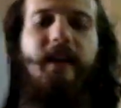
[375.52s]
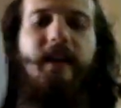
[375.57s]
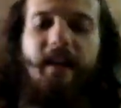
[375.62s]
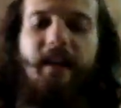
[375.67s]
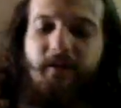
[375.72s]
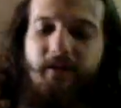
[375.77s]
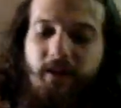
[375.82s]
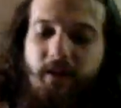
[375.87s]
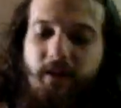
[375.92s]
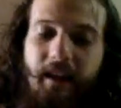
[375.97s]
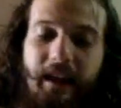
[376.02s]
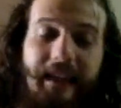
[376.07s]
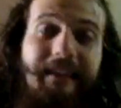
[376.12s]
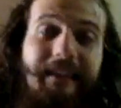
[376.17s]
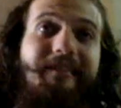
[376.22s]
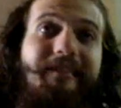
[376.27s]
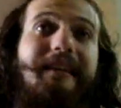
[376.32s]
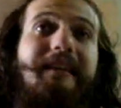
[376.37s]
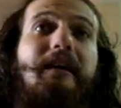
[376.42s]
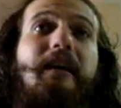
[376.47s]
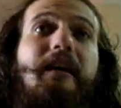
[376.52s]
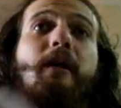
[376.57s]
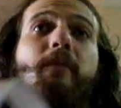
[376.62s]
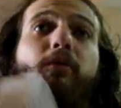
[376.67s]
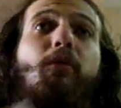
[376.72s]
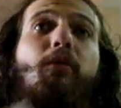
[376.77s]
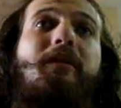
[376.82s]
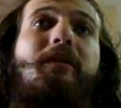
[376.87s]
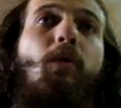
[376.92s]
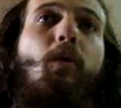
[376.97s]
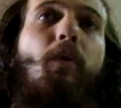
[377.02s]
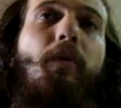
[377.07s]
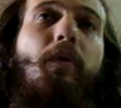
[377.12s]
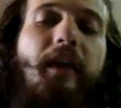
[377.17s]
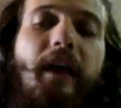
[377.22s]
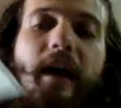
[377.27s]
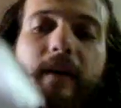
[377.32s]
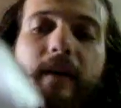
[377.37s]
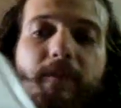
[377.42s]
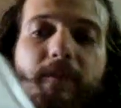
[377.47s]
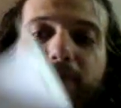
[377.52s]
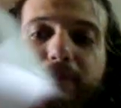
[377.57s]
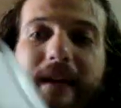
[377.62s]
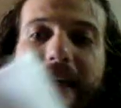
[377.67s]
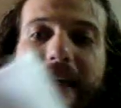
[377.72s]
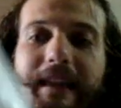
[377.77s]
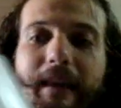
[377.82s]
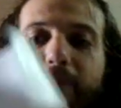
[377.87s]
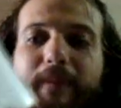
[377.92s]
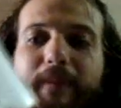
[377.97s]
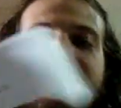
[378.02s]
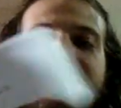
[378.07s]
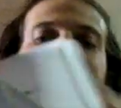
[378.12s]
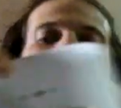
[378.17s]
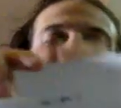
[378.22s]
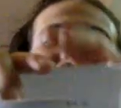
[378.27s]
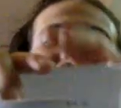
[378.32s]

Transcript: and which are anything. Probably all that made it back to the